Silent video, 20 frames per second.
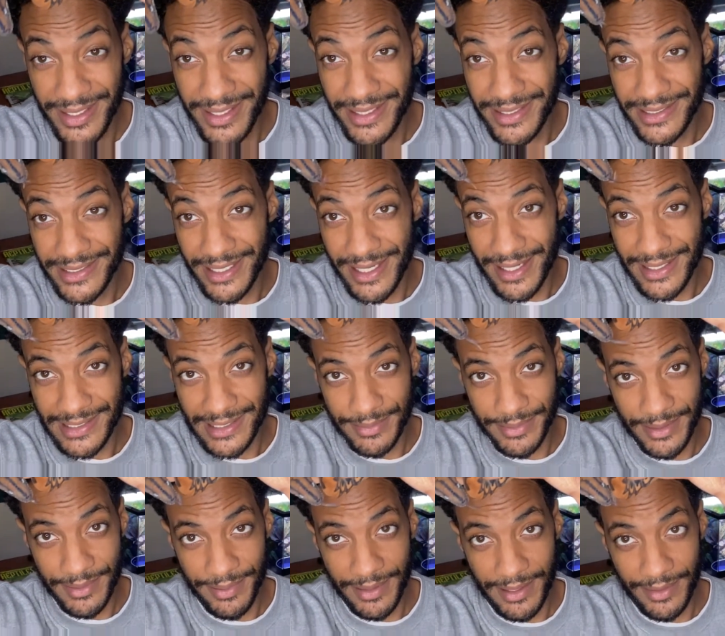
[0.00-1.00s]
She has to
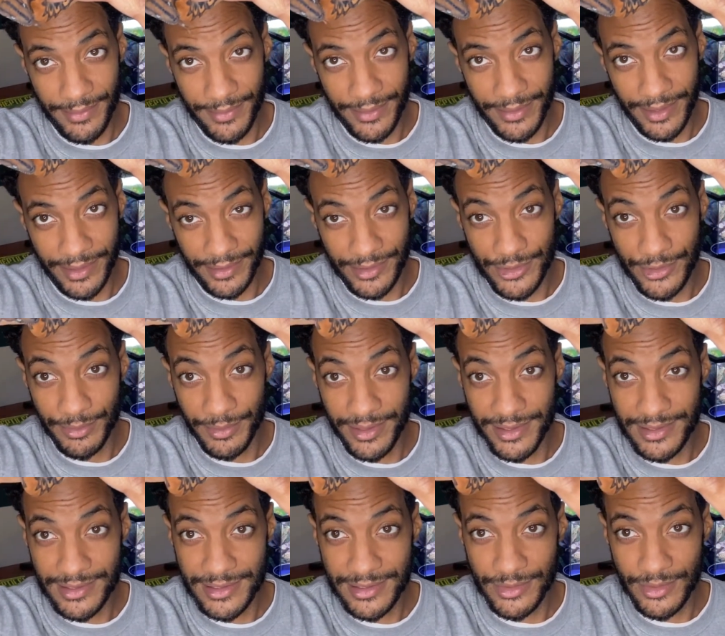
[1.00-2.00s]
be probably what, like 3
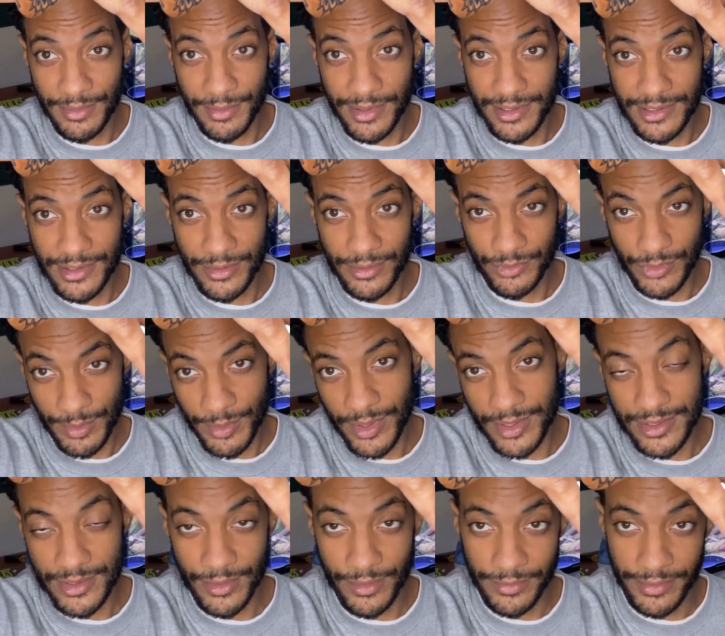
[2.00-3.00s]
months
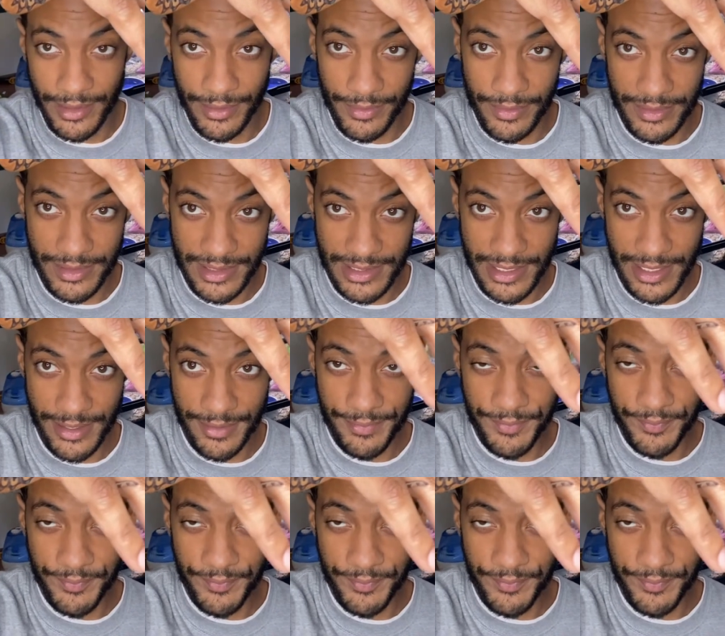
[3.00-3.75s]
old now, we'll just say,